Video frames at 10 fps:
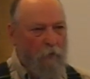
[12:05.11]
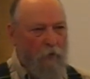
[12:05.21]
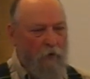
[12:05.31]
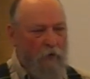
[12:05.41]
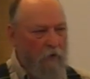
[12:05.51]

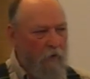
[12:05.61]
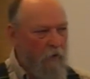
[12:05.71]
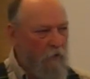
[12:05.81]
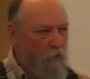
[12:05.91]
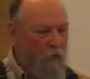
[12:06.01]
But
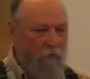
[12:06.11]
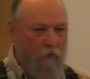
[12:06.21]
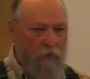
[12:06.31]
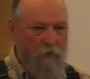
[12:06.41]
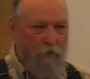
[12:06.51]
there's
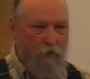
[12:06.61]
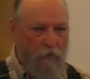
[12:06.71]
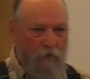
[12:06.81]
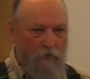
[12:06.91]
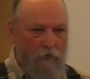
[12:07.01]
reference to
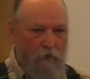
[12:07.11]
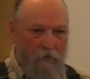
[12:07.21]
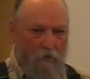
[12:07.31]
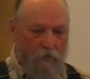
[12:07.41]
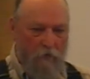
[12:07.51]
the,
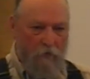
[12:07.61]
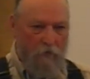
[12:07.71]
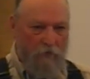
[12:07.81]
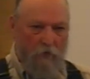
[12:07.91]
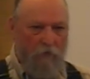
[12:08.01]
to
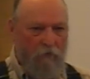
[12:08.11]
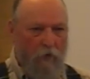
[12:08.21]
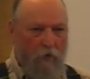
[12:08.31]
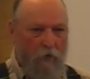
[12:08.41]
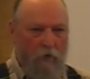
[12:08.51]
the Son of
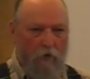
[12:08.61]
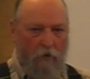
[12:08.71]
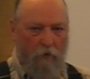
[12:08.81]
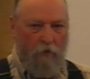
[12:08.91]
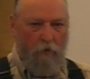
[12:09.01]
God
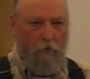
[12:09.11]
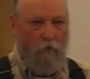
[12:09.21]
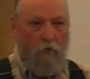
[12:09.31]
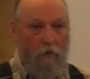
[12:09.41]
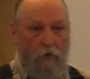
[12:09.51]
and
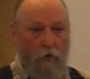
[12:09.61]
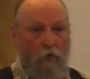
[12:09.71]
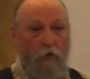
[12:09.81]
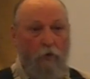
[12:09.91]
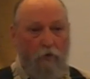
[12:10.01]
to the
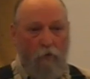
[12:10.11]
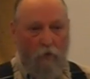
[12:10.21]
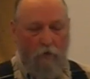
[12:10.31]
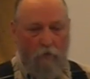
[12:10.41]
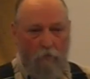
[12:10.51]
Anointed
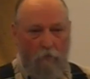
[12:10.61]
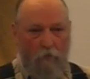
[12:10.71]
One